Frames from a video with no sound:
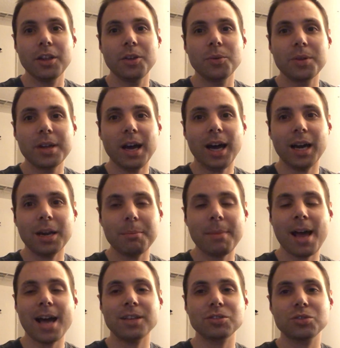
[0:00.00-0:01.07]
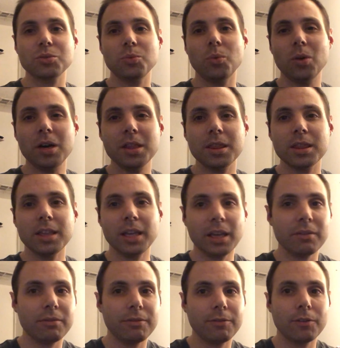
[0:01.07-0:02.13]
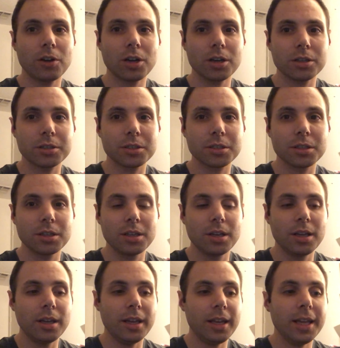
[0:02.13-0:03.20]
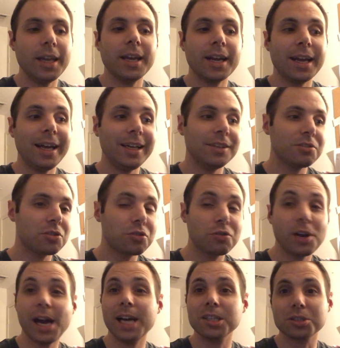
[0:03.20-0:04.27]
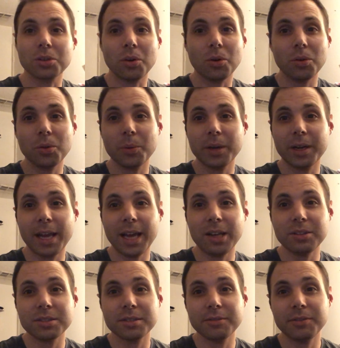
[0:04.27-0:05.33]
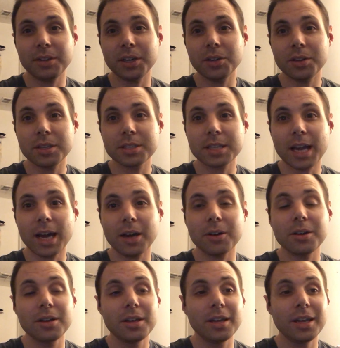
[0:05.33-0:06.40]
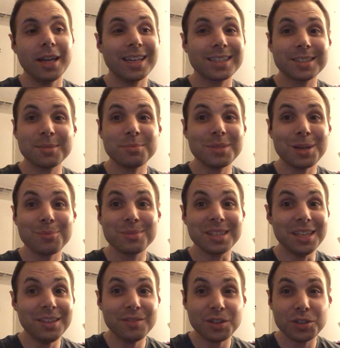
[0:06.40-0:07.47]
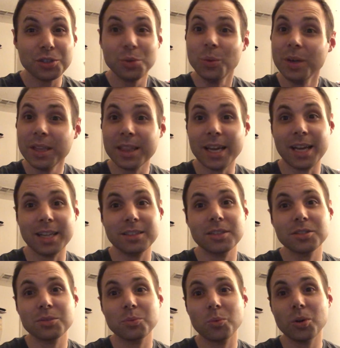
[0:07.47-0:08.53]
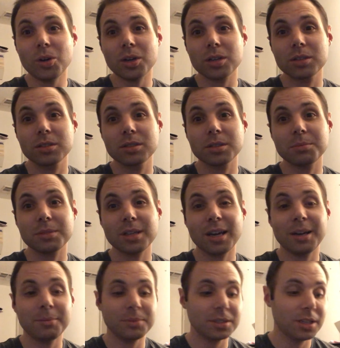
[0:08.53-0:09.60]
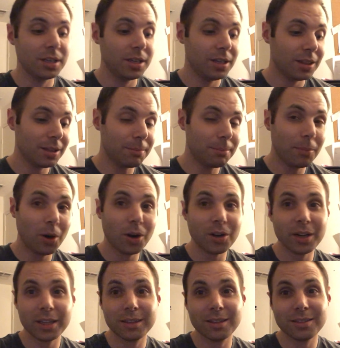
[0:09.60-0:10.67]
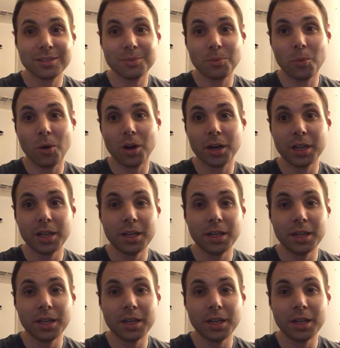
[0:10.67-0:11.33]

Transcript: You gotta master one thing first. And I had to crash all the way down to figure this out. And sometimes even doing that doesn't work. Sometimes the market doesn't want